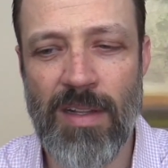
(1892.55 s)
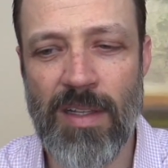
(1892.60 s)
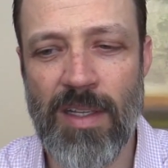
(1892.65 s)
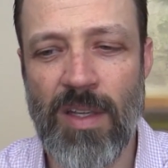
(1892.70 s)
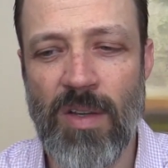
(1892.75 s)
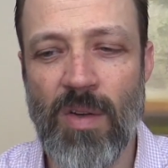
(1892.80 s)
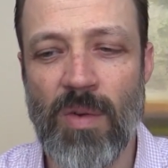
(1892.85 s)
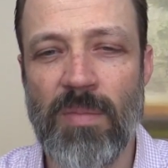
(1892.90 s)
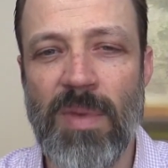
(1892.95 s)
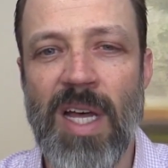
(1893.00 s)

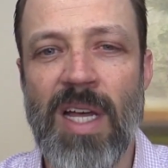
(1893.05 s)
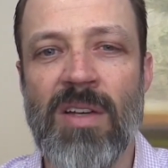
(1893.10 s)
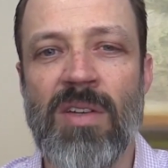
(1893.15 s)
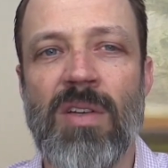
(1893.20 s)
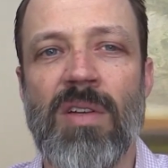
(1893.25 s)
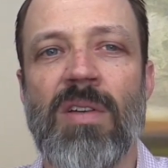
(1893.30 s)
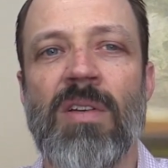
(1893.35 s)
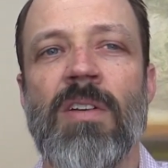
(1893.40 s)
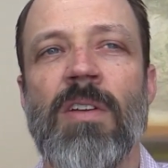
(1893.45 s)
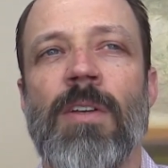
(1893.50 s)
Like you
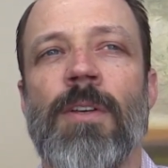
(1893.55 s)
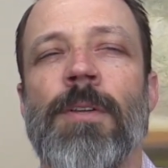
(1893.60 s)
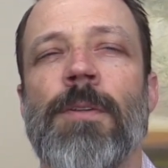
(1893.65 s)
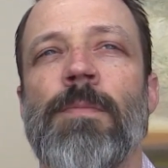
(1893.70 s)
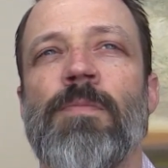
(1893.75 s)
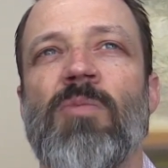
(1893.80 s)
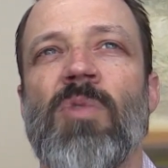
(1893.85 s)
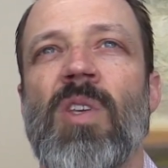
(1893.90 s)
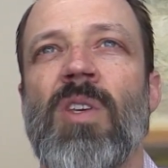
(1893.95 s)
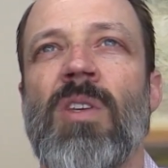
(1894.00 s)
imagine,
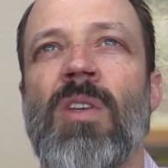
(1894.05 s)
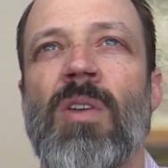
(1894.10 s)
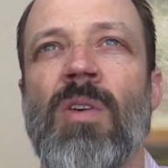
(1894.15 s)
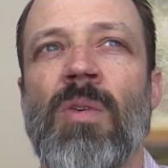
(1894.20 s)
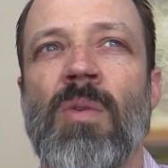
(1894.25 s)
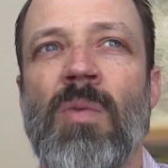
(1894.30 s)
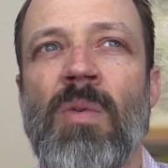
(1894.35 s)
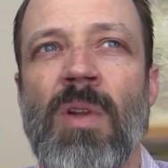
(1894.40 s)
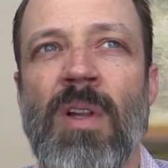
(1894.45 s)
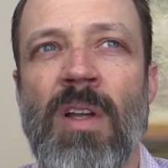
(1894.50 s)

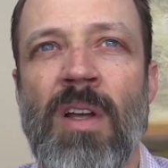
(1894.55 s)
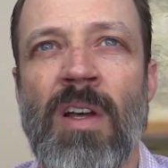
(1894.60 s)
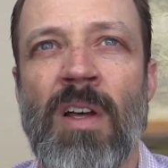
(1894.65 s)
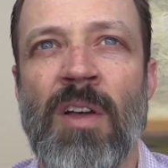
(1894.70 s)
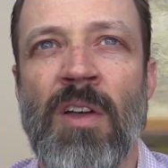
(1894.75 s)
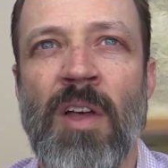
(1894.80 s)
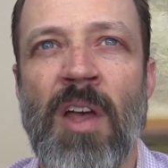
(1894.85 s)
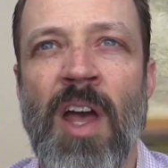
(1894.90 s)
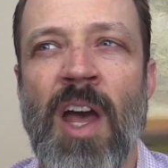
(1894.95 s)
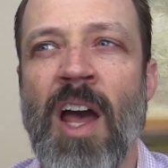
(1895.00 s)

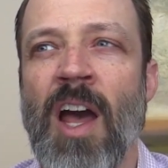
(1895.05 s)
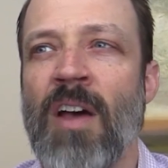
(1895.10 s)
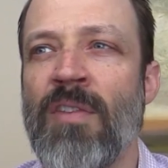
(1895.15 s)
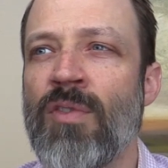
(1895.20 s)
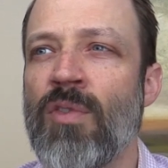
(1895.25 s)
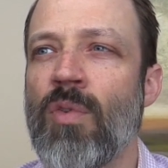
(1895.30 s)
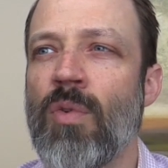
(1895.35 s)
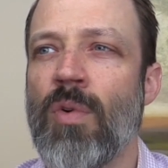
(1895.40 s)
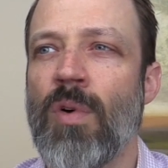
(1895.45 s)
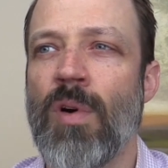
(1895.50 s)

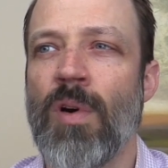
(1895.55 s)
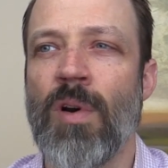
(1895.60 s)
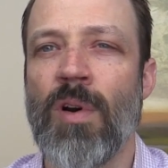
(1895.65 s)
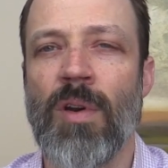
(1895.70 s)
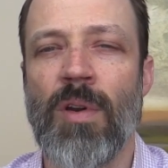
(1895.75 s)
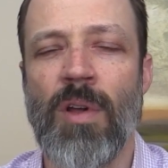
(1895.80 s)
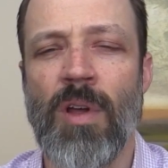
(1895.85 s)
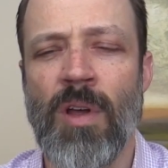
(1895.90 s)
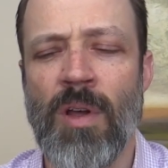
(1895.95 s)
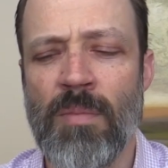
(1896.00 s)

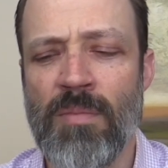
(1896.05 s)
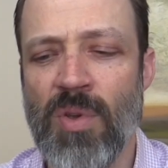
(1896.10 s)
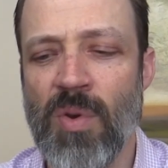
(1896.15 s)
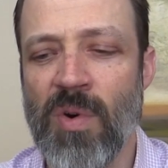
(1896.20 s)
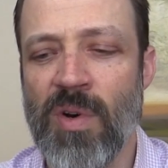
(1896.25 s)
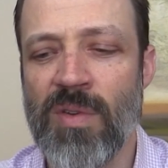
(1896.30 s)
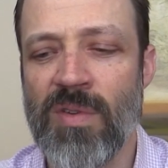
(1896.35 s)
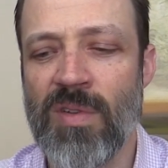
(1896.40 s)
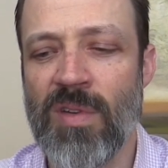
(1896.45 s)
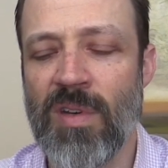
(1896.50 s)
Hafthor
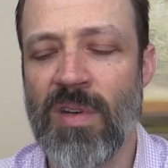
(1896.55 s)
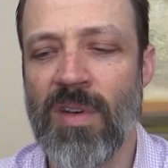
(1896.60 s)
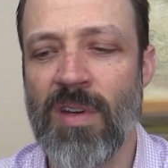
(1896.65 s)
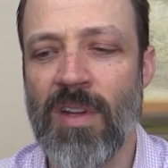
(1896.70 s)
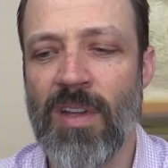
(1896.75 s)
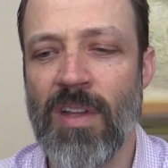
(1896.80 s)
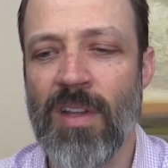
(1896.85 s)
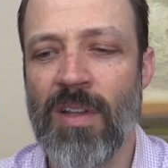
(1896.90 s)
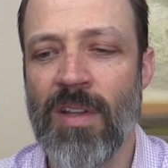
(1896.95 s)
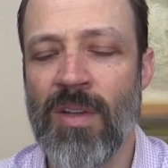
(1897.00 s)
Bjornsson,
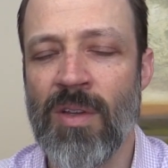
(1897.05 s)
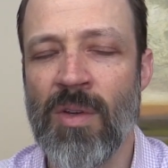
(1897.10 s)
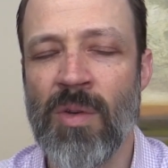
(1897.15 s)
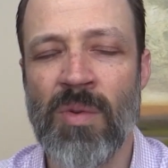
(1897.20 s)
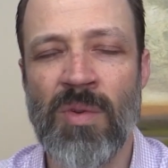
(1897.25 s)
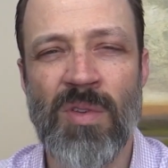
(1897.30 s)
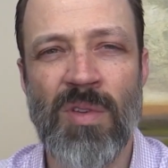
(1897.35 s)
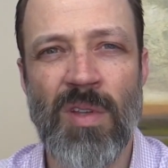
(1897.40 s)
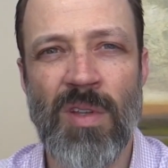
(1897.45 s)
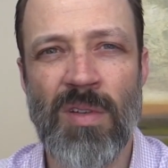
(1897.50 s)

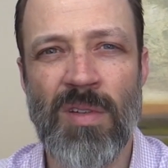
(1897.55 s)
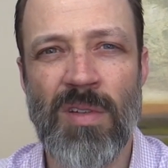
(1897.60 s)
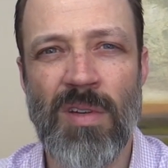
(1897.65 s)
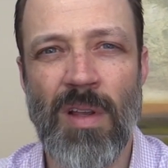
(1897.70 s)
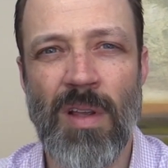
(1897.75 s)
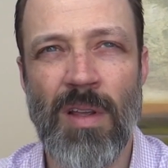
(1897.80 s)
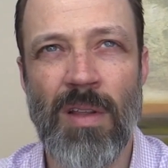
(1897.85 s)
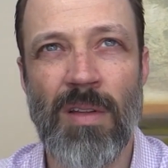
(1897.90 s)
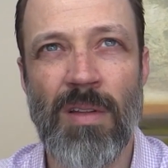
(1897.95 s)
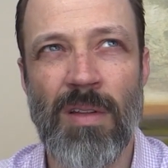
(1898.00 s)
who's this,
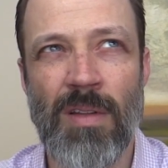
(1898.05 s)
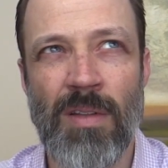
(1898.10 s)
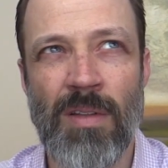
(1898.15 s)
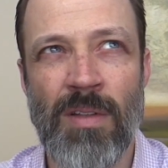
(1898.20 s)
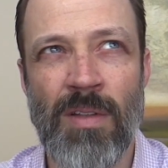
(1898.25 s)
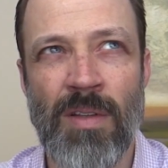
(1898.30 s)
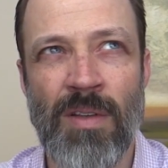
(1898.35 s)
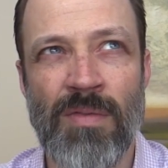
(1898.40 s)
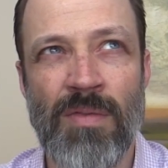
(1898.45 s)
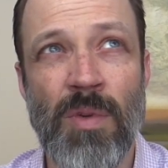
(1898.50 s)

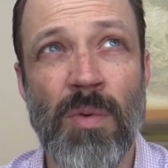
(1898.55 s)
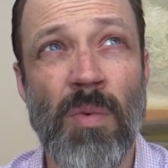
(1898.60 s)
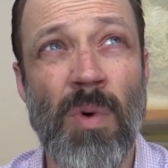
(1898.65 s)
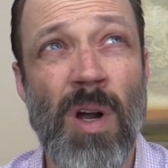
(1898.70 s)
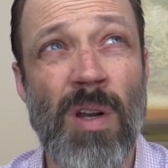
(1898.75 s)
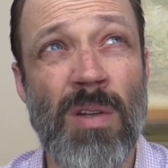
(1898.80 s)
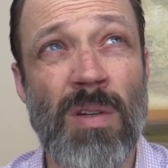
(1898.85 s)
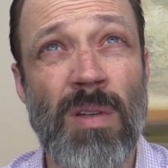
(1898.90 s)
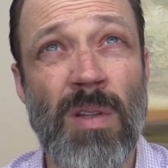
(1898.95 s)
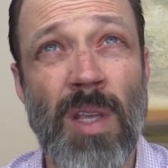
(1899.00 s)
if you
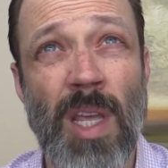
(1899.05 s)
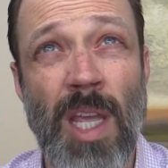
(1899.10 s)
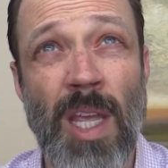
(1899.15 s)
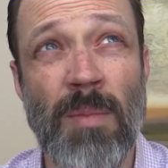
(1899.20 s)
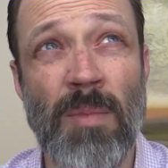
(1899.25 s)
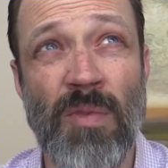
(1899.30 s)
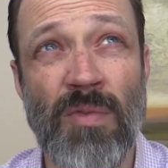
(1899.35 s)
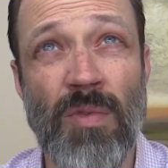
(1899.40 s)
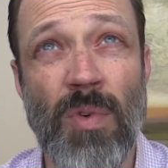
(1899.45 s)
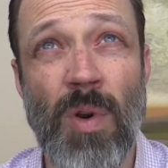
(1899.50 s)
watch
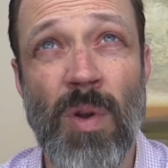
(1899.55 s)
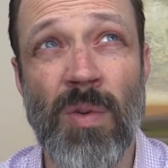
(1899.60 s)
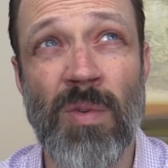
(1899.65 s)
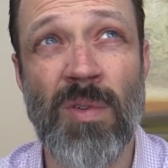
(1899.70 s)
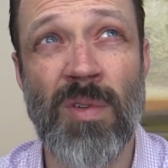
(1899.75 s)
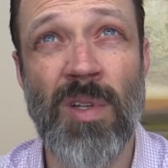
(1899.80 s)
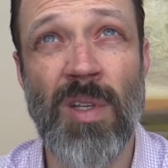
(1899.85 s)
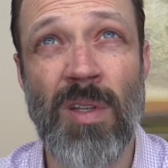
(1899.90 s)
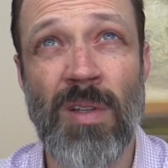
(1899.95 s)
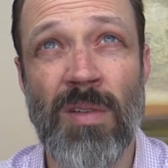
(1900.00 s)
Game of
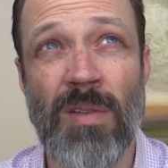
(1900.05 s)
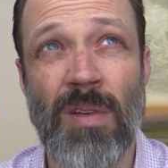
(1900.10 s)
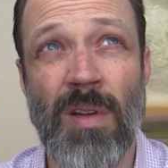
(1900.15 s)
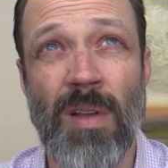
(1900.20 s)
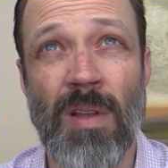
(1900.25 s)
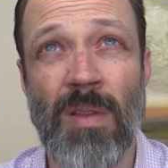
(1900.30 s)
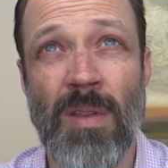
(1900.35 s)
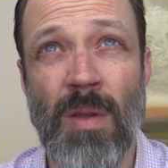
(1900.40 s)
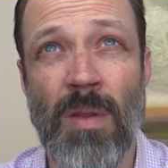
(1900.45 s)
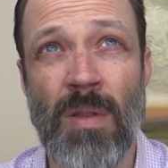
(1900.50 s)
Thrones, he's
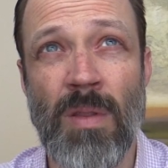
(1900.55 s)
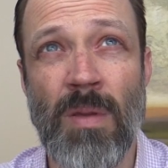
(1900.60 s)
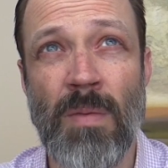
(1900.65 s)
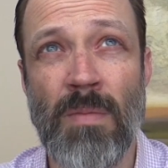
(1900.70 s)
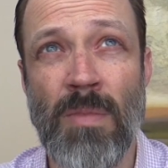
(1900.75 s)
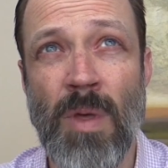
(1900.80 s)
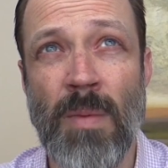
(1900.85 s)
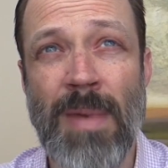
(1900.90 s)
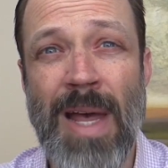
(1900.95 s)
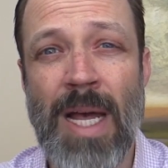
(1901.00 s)

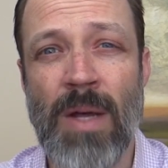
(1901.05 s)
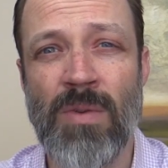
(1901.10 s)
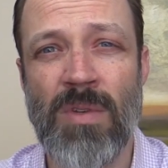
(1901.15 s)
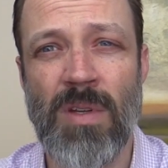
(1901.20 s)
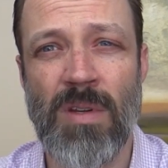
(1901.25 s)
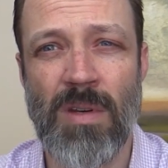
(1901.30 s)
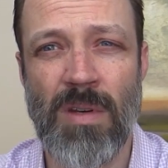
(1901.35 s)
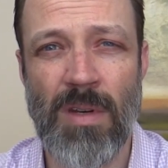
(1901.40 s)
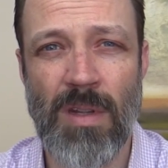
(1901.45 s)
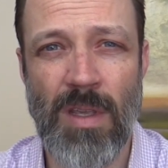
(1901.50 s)
the
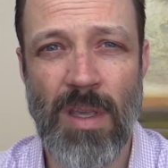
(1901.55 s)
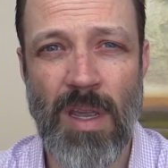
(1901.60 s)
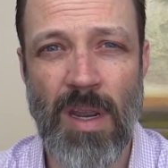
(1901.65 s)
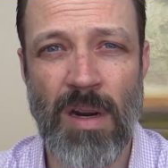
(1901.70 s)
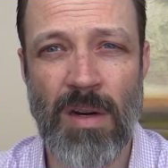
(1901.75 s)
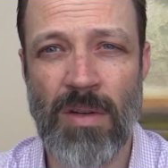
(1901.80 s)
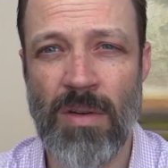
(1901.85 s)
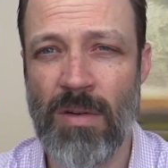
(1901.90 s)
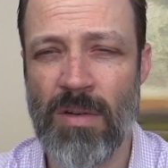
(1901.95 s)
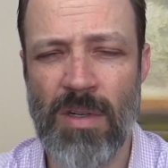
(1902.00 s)
mountain
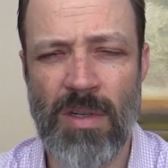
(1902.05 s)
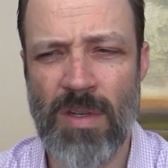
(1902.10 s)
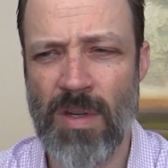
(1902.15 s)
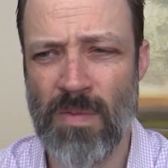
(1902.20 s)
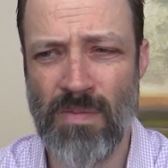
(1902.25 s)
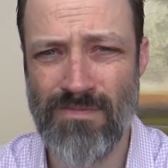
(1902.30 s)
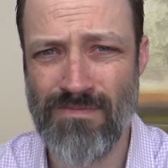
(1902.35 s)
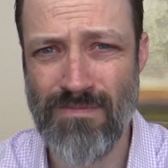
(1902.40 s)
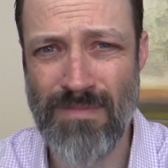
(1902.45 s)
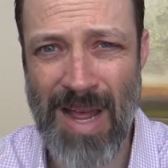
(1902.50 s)
character, just
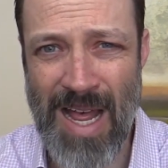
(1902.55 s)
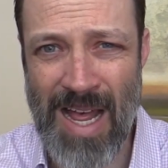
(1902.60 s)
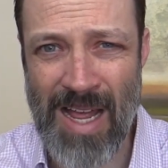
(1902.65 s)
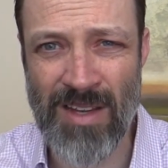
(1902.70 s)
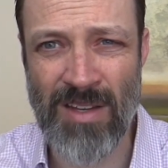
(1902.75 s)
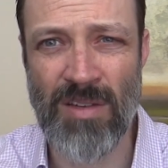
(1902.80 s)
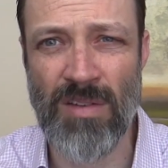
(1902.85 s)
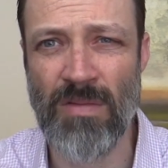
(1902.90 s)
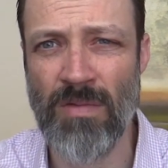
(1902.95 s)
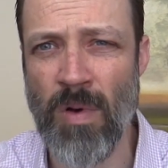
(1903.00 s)
this
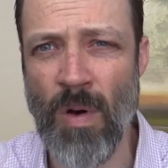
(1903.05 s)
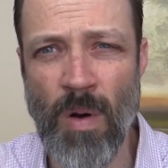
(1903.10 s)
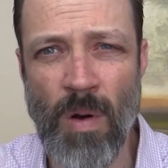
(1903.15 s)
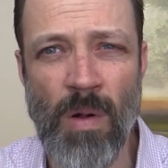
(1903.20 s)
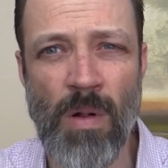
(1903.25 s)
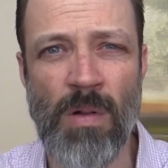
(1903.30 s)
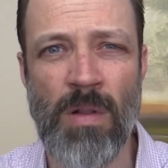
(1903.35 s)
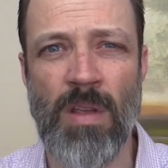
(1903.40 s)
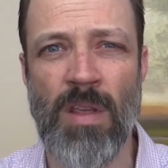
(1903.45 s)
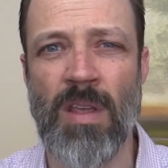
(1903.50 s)
massive,
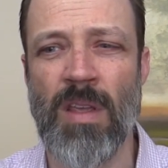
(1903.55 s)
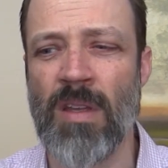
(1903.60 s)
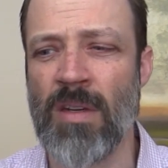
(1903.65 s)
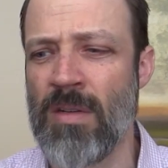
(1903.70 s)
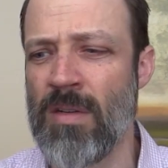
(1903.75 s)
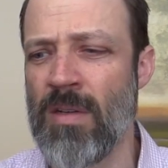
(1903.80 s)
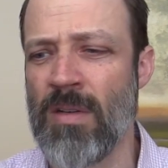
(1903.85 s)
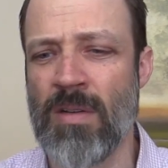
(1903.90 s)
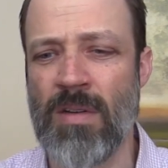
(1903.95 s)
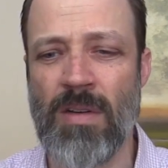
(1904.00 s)
hulking,
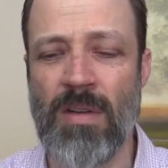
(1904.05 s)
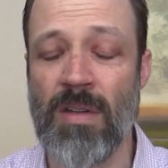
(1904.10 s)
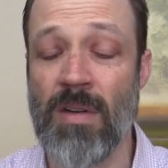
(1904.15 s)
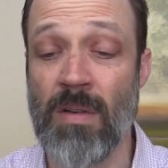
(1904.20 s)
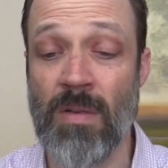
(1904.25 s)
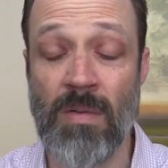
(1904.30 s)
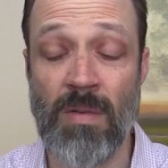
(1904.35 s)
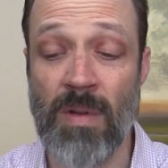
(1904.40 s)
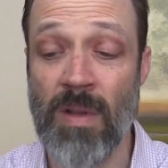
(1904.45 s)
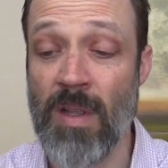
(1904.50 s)
just,
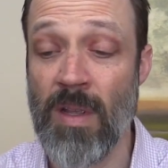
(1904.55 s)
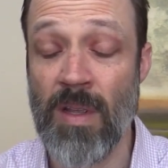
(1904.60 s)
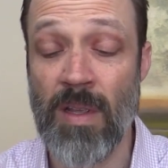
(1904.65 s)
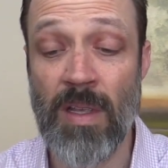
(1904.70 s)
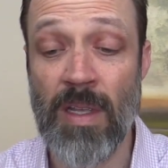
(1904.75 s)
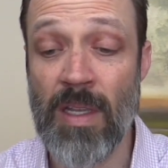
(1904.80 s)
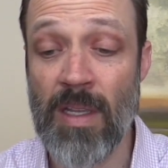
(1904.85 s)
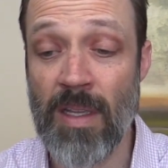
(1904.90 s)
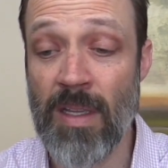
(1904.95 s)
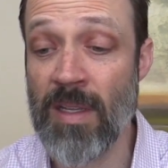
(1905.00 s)

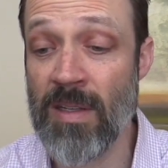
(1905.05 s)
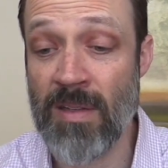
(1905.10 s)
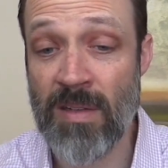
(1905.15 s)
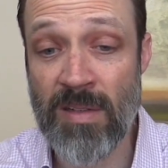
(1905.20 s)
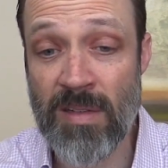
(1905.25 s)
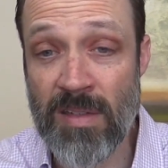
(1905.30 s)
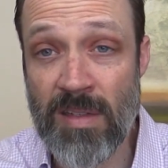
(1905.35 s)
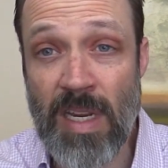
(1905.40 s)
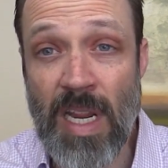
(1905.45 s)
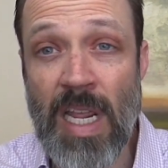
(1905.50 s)

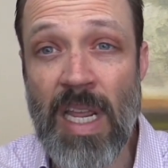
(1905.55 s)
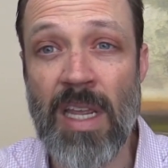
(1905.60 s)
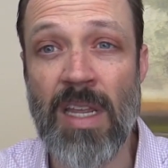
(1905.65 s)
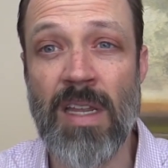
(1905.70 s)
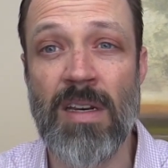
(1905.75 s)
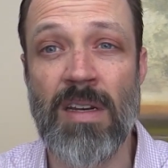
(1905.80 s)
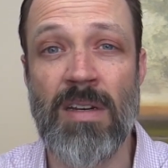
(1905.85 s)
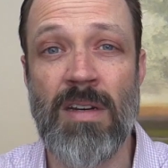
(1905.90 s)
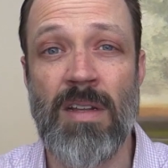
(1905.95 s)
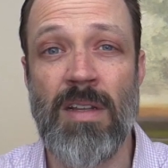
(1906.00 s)

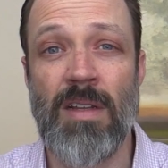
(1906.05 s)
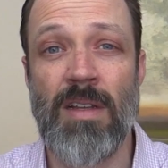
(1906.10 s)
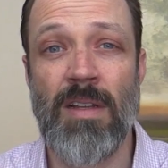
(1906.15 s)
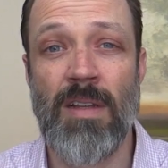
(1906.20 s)
insane,